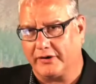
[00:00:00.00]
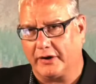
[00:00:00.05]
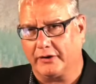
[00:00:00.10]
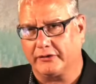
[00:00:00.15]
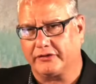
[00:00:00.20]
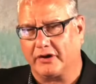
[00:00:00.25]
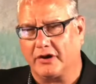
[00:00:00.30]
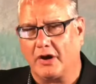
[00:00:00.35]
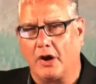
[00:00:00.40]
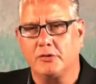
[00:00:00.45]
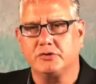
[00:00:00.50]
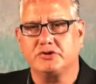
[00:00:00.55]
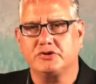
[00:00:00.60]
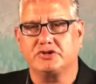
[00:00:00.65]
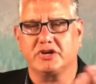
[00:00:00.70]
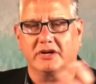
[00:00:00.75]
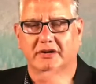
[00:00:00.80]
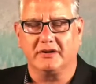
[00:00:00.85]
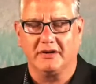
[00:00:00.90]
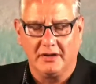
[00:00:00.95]
There's an
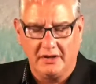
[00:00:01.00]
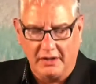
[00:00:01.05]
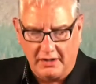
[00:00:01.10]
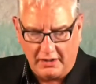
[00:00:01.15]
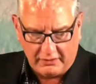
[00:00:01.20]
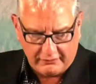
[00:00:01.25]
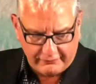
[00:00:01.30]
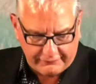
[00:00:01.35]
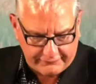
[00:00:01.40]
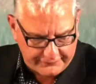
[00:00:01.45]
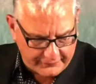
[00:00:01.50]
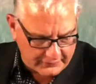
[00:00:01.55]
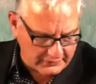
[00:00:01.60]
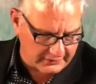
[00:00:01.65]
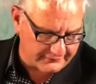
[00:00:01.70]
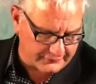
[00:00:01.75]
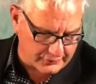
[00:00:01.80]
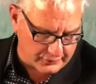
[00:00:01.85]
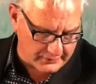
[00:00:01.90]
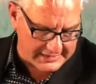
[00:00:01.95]
ocean full
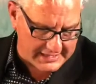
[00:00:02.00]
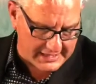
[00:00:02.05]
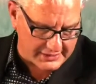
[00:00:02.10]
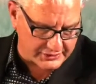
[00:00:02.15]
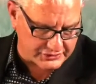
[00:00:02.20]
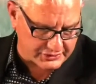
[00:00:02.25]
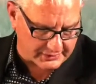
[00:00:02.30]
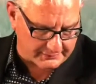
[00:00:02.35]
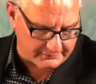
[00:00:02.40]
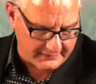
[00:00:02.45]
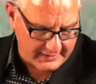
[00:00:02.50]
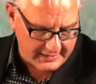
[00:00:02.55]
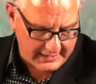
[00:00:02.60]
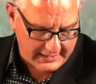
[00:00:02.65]
of creation,